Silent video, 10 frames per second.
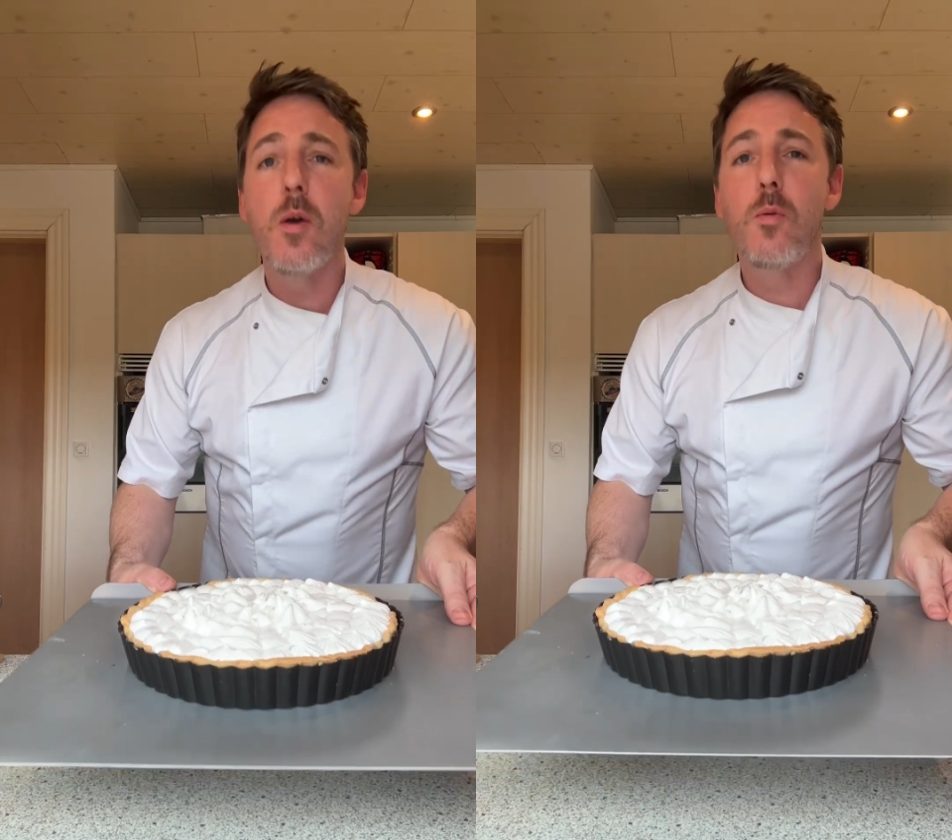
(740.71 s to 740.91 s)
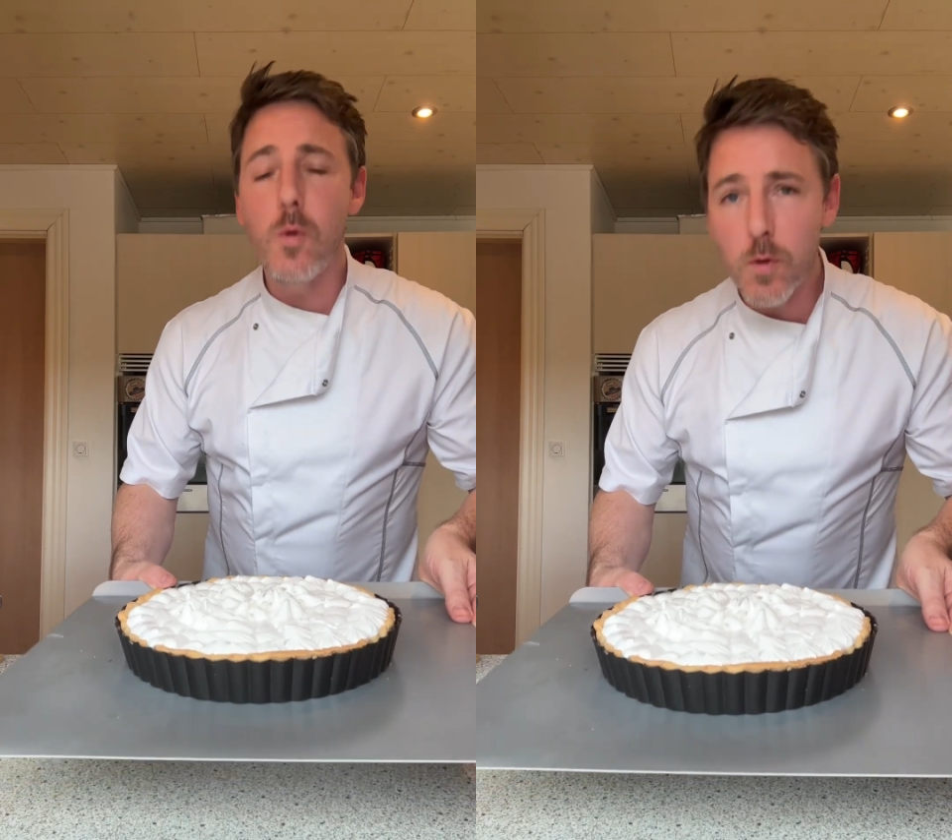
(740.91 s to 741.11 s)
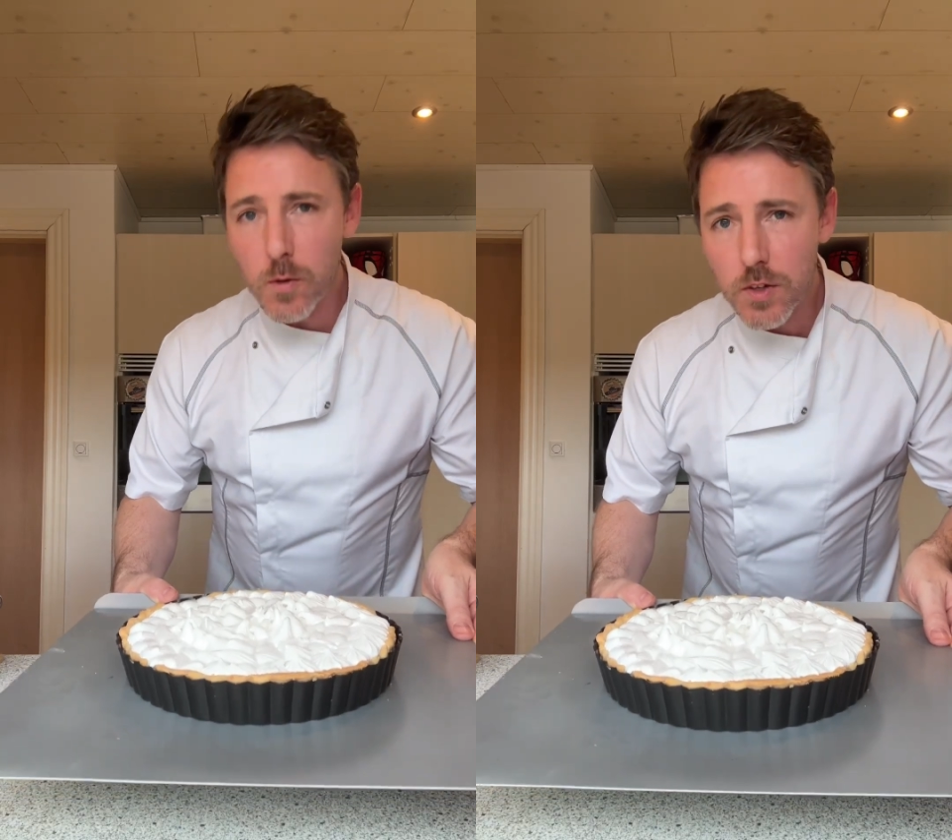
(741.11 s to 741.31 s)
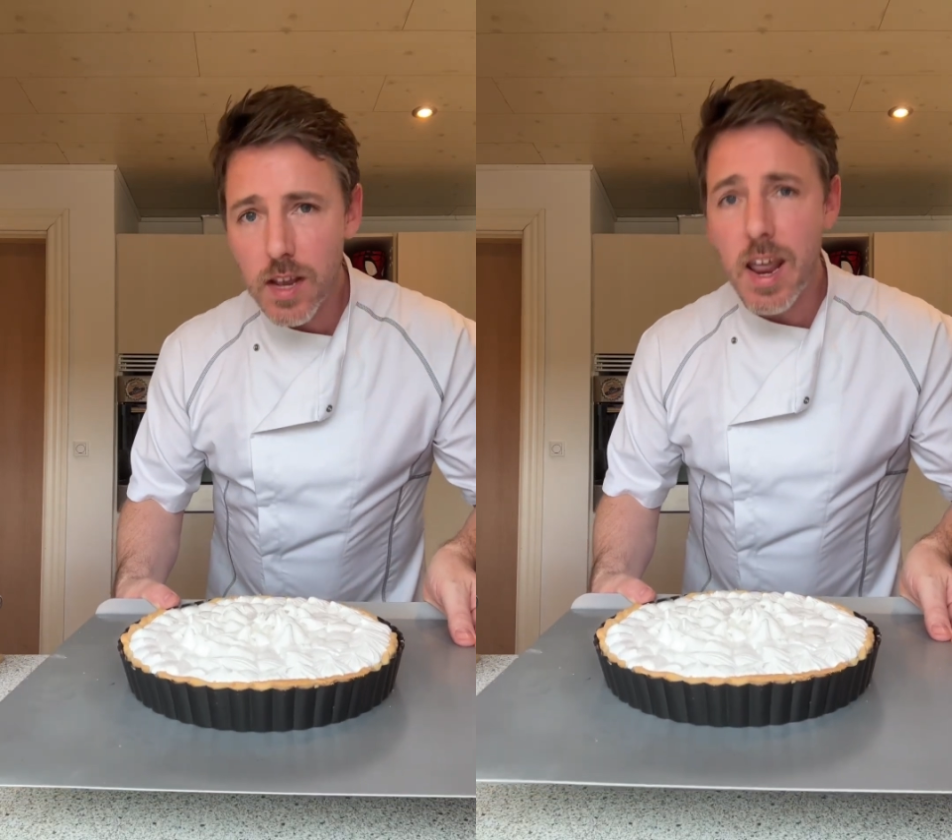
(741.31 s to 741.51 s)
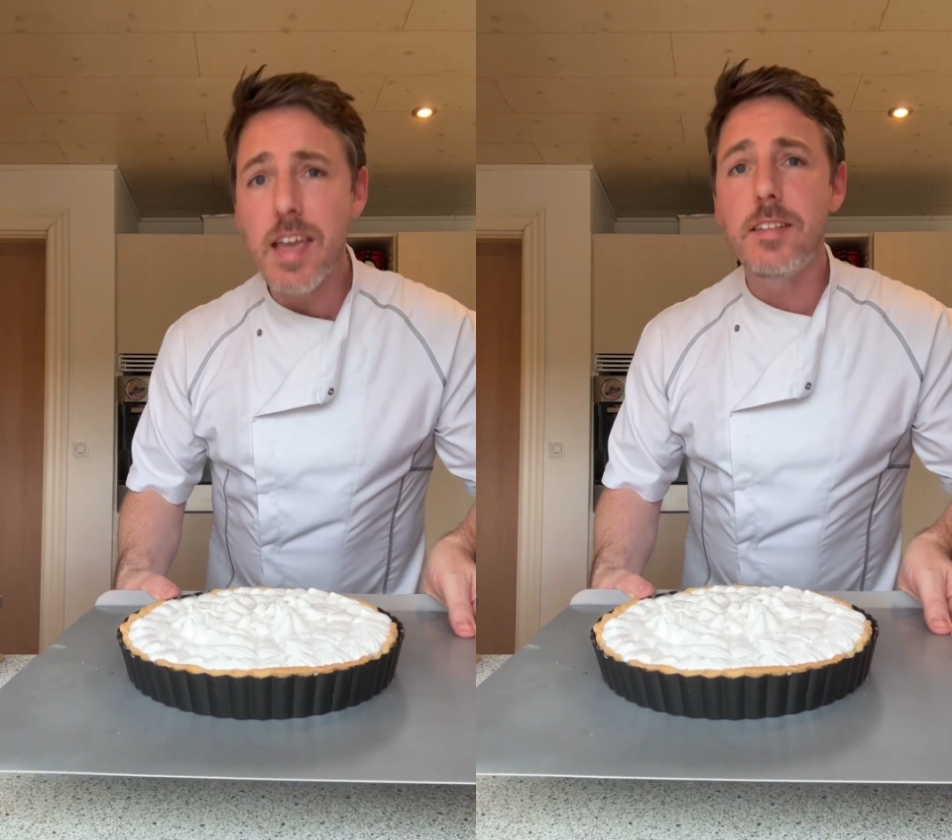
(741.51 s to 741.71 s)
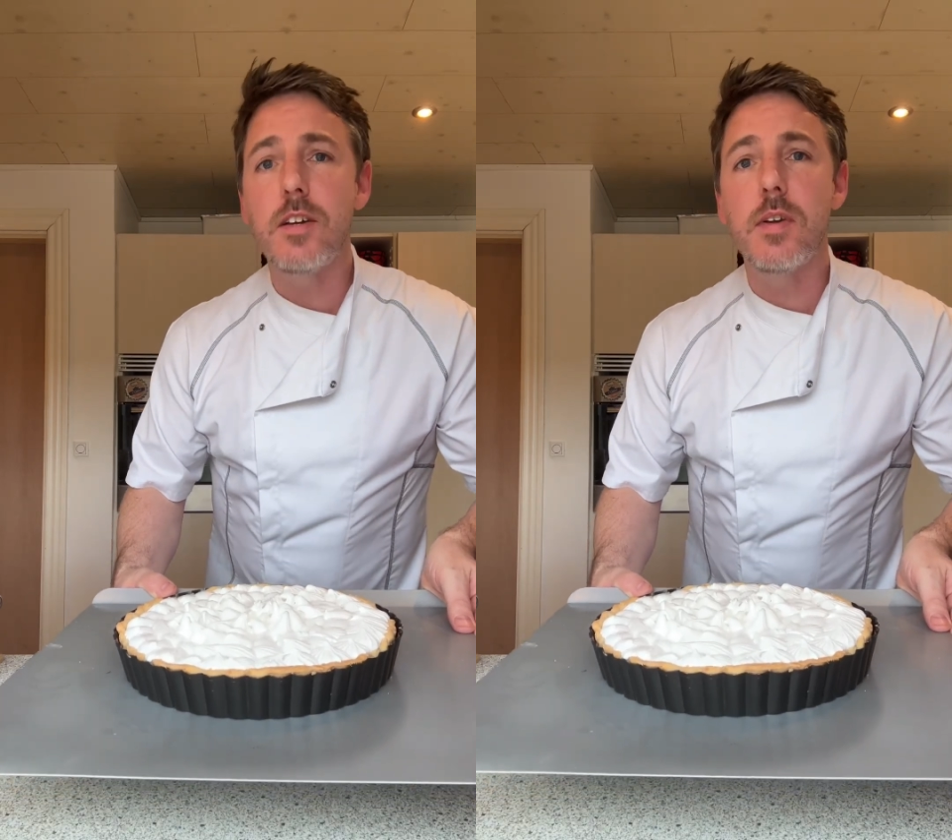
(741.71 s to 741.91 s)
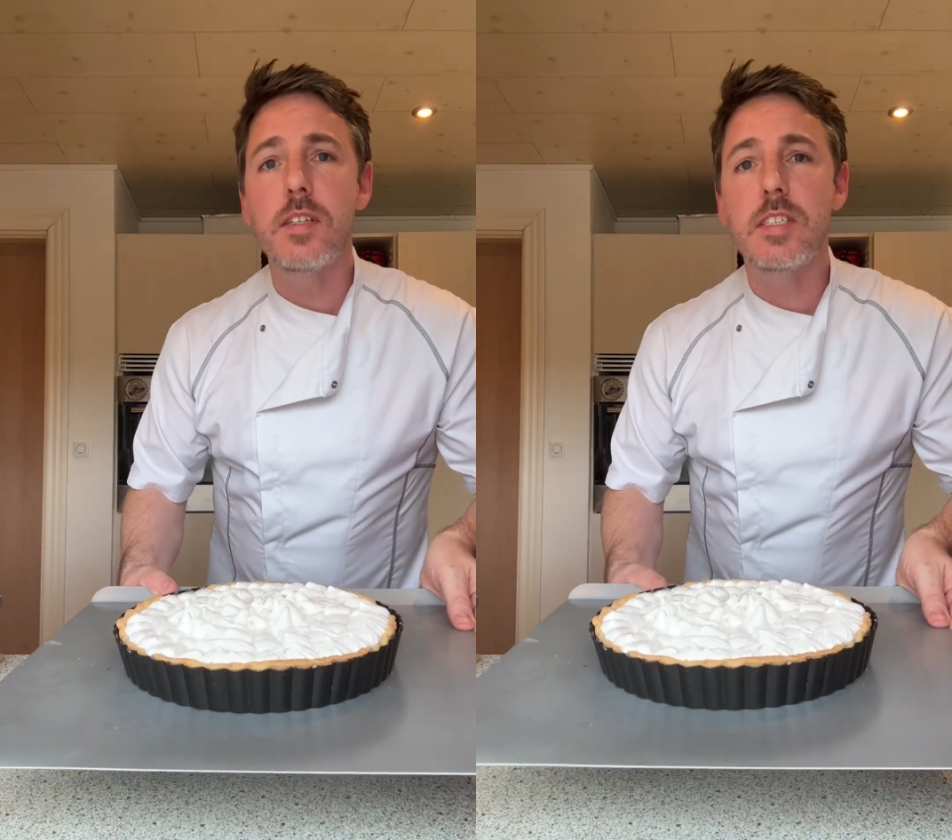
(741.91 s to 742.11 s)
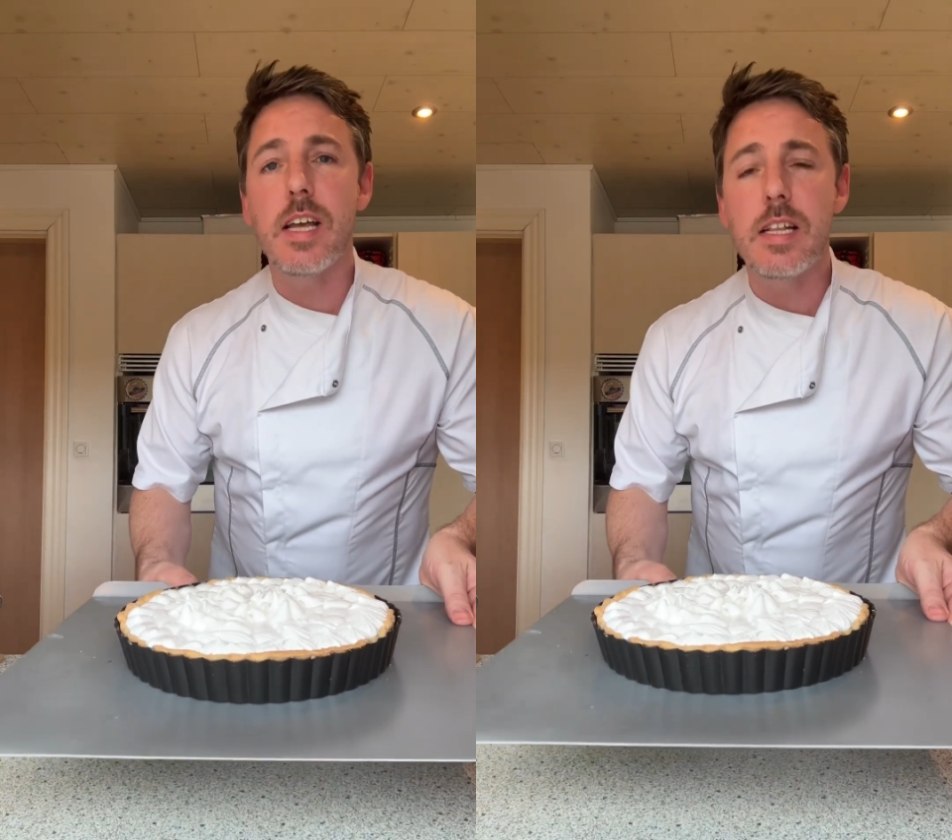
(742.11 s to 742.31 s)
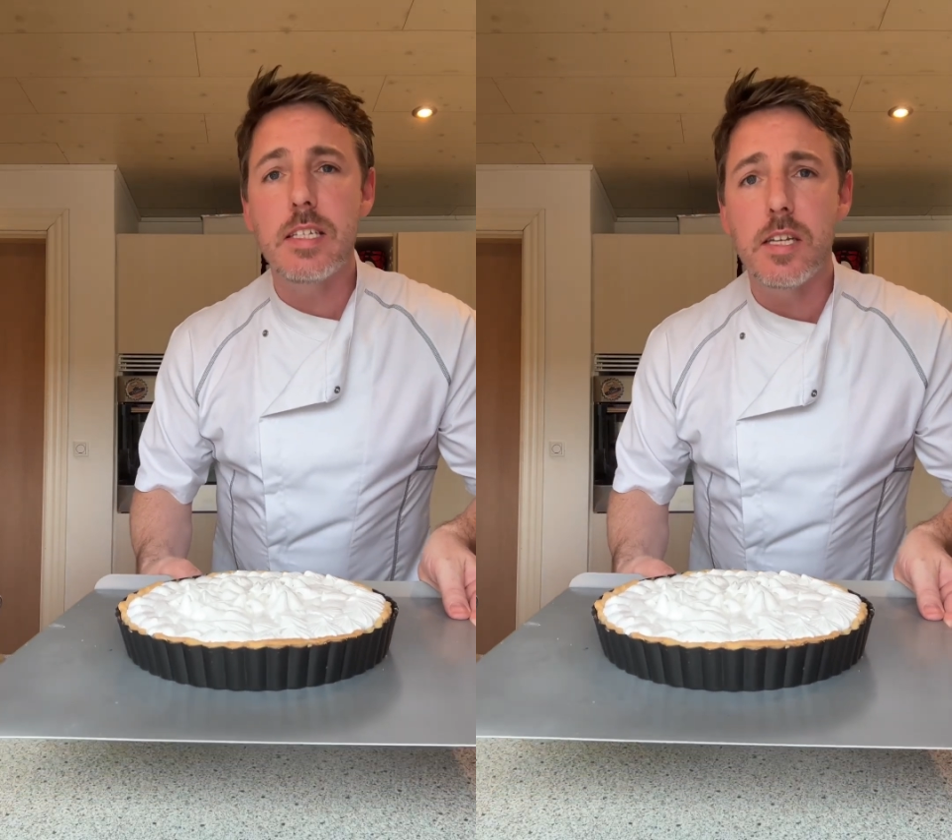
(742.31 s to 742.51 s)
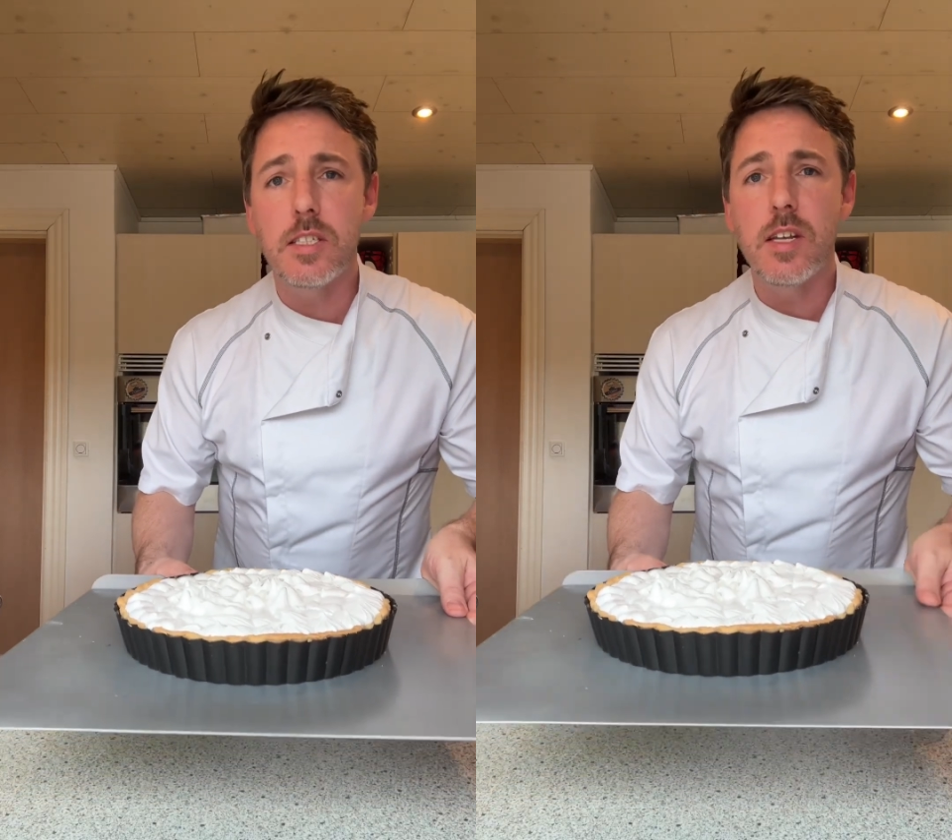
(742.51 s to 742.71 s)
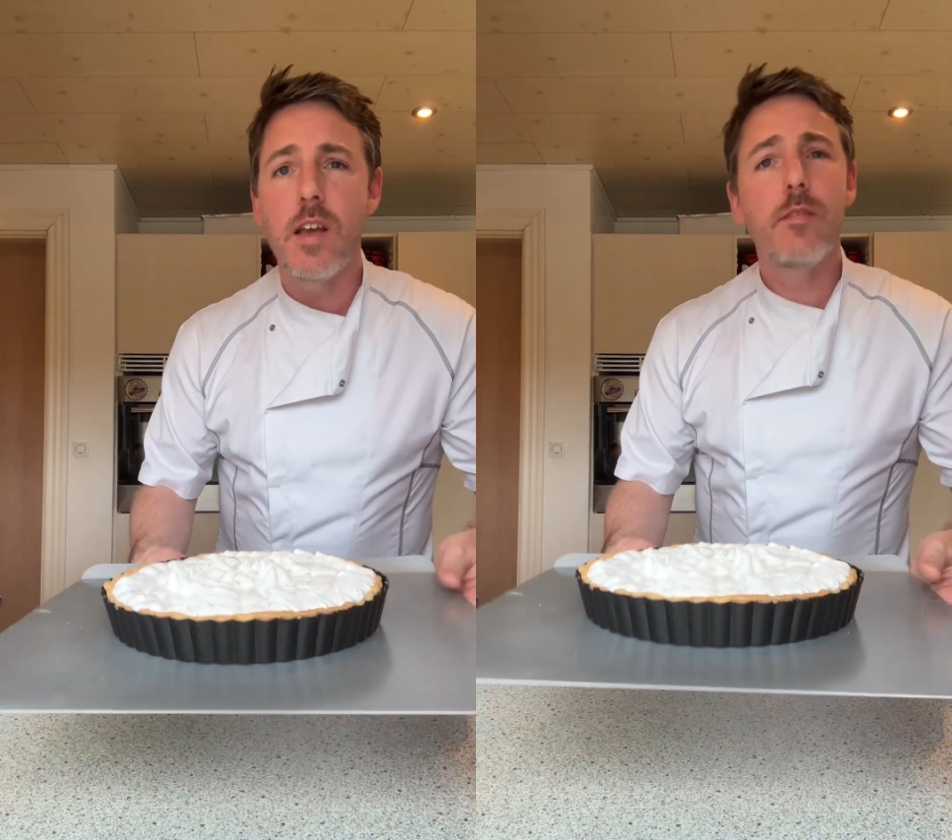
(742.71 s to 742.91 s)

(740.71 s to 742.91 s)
180 degrees Celsius,